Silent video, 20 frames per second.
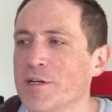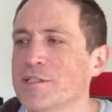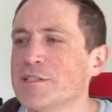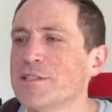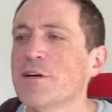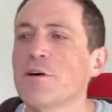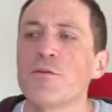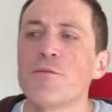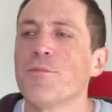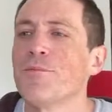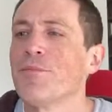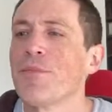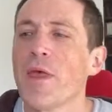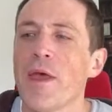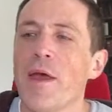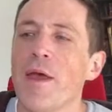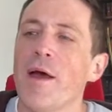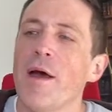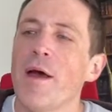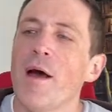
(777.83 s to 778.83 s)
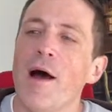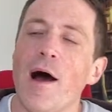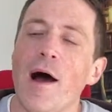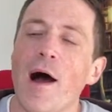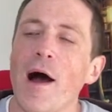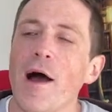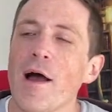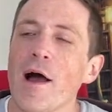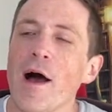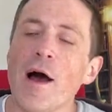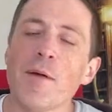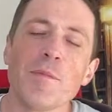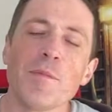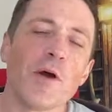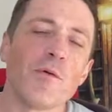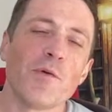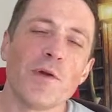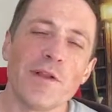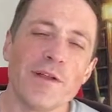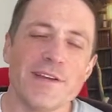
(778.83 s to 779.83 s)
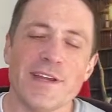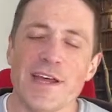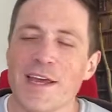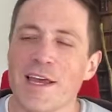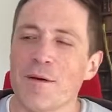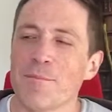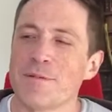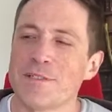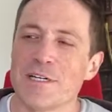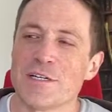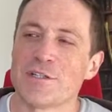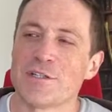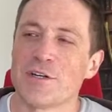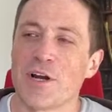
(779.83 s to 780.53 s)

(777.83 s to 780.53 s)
So I'm not really taking a position